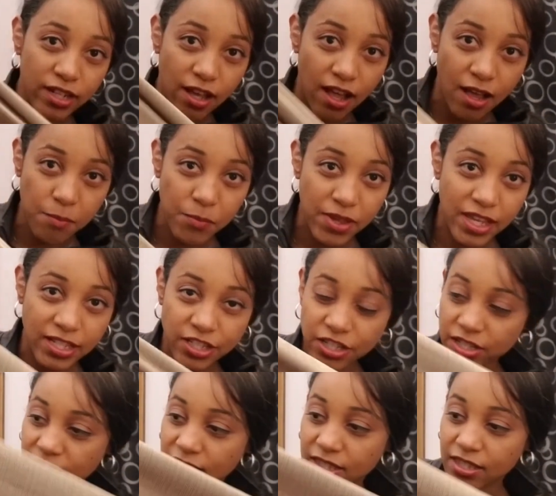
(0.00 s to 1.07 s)
up, it
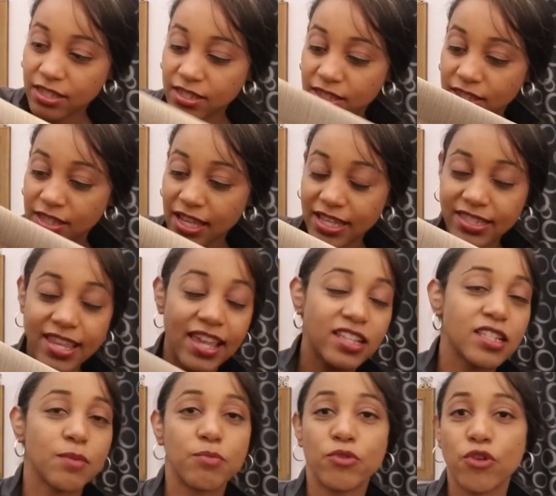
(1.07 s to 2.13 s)

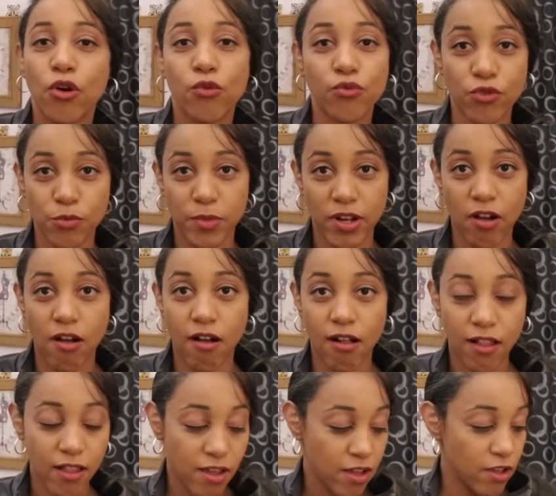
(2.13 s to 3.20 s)
takes up no room at
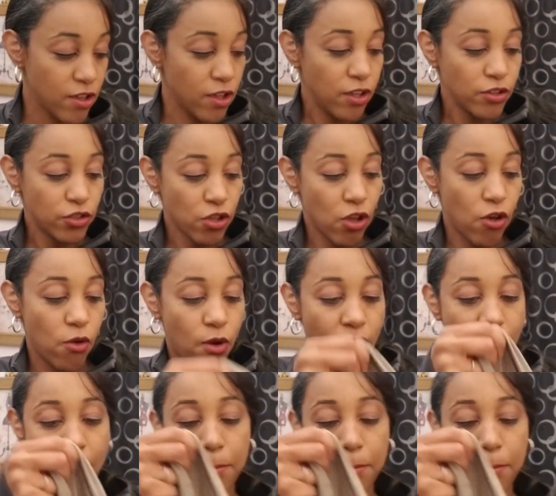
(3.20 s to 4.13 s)
all. So I